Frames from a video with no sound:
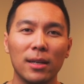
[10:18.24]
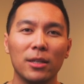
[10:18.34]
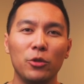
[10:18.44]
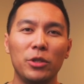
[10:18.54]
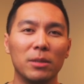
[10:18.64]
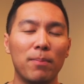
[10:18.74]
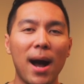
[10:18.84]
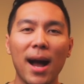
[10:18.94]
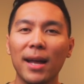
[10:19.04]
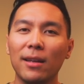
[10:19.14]
You just
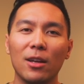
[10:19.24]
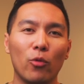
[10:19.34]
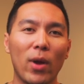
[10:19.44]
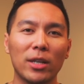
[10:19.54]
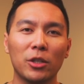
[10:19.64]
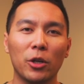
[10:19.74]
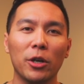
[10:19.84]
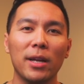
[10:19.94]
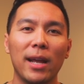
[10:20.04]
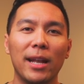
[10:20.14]
buy,
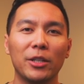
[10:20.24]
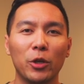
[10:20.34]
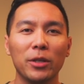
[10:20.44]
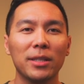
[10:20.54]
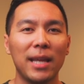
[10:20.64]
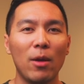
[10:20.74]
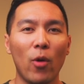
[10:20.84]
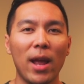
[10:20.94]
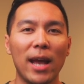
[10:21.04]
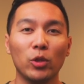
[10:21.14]
register, and insure it the same
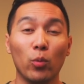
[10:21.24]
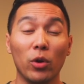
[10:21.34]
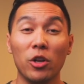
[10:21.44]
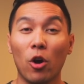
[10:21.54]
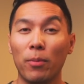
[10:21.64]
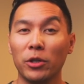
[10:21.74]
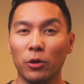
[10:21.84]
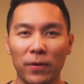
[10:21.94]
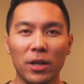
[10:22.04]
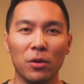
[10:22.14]
way as you would your own
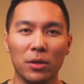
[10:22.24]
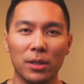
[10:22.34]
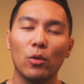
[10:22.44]
personal vehicle.